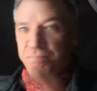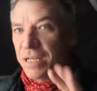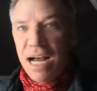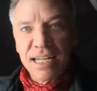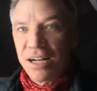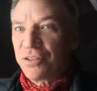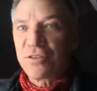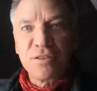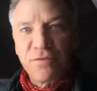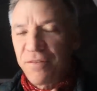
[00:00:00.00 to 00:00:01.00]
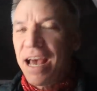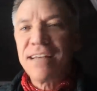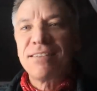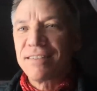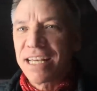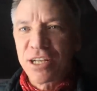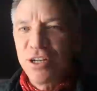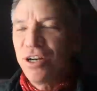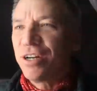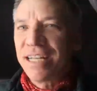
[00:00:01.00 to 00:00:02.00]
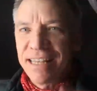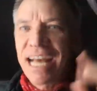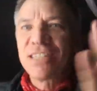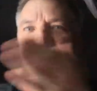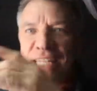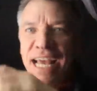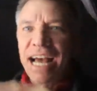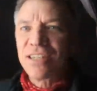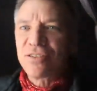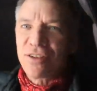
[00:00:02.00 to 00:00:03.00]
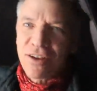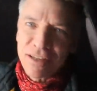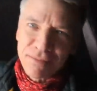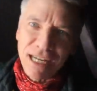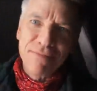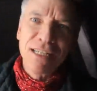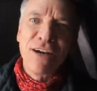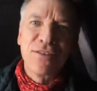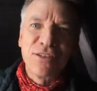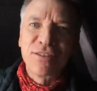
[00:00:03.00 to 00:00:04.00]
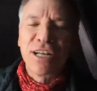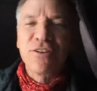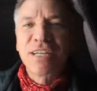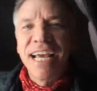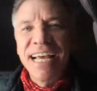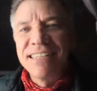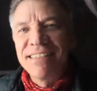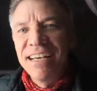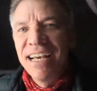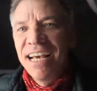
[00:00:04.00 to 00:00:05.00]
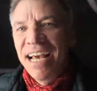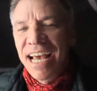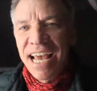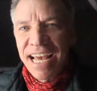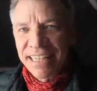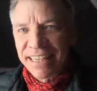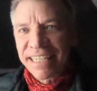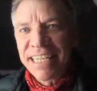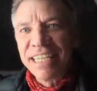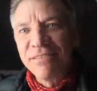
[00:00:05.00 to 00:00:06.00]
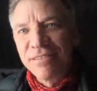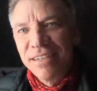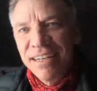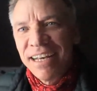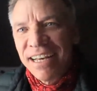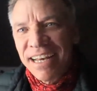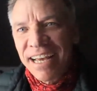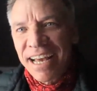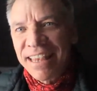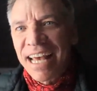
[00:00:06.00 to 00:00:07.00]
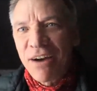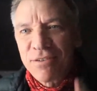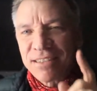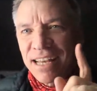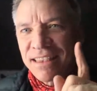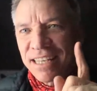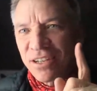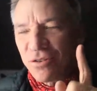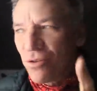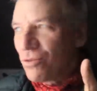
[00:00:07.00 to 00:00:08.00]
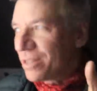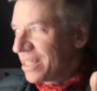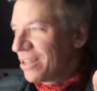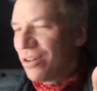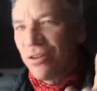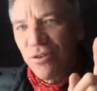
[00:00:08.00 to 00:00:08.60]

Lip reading: got out of there as fast as they could, and that's when Ash saw them come down the staircase and leave, and that was at the Gold Hill